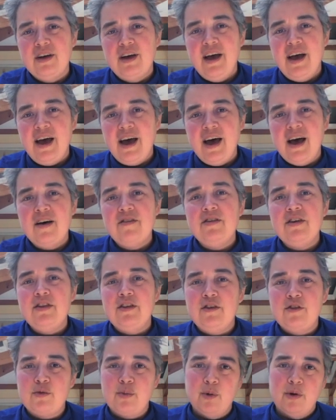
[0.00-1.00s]
having
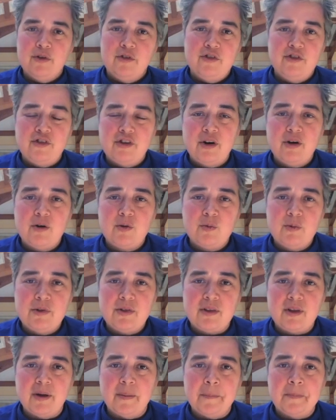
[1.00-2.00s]
these words shared
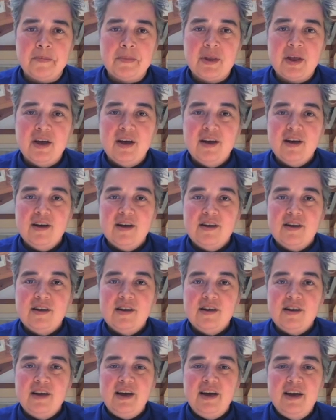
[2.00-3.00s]
with them.
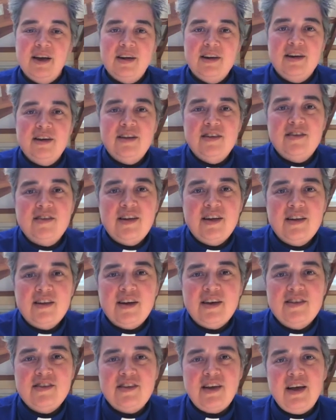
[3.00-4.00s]
And instead,
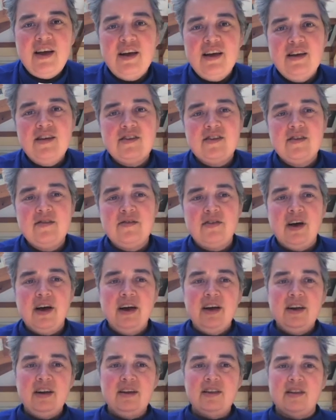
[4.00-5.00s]
Isaiah is
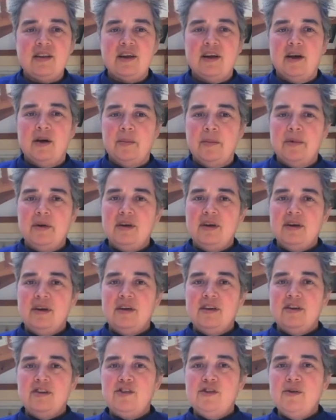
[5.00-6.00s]
inviting them
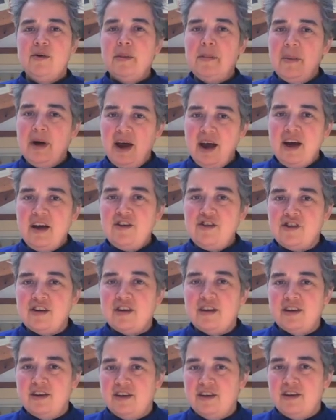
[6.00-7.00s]
to
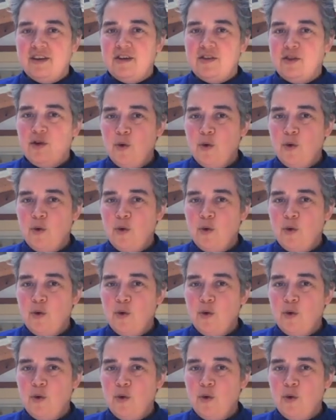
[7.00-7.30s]
imagine the